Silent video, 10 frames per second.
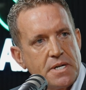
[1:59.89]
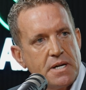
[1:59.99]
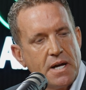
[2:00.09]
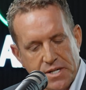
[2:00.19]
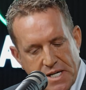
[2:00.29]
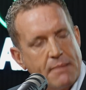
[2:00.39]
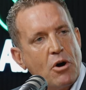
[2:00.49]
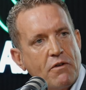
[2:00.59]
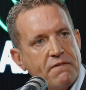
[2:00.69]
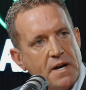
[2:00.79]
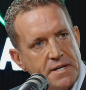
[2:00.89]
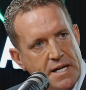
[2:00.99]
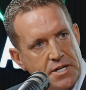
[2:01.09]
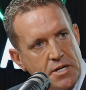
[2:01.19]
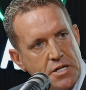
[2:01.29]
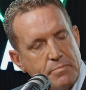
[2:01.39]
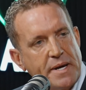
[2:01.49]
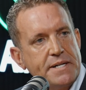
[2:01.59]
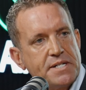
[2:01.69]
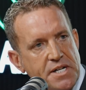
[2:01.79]
has come off and has
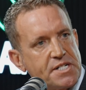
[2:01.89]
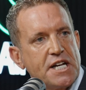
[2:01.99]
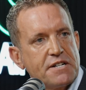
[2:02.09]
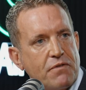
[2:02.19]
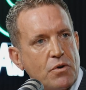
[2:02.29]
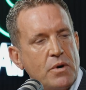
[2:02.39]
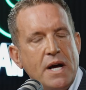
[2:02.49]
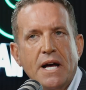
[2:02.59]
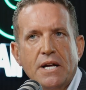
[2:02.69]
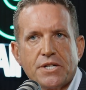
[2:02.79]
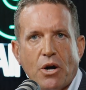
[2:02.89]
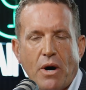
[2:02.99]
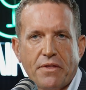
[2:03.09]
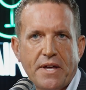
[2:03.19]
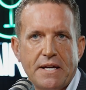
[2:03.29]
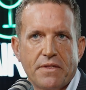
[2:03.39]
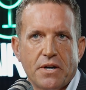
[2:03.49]
been successful. So I think